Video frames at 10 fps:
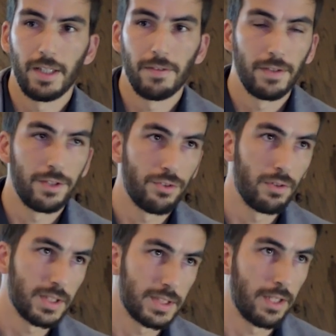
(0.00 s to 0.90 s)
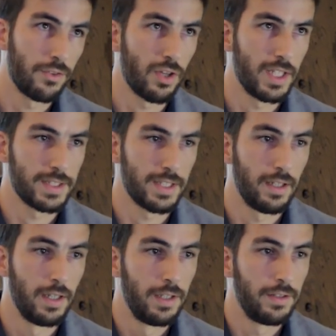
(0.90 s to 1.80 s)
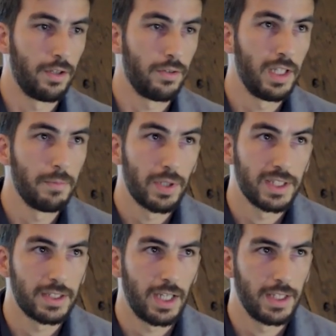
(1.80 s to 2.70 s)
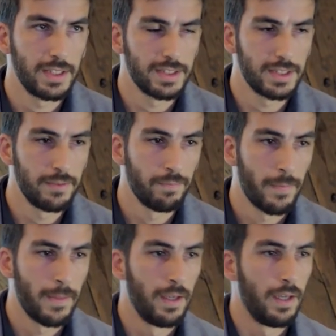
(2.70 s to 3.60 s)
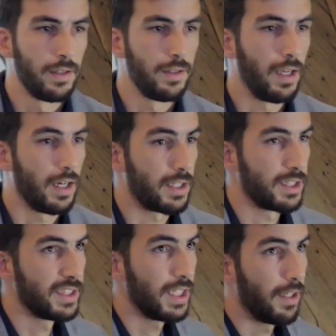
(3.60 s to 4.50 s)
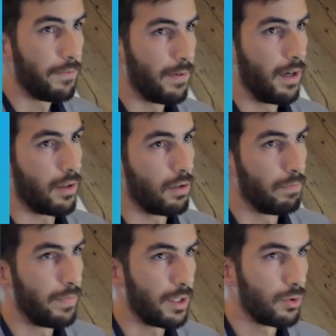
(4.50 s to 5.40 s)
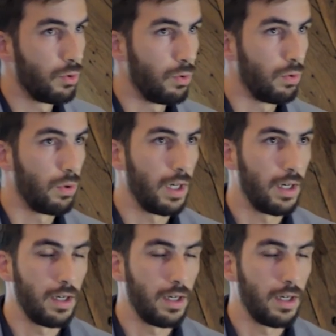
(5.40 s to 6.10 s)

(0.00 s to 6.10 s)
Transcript: key features such as they are really precise, they are safe compared to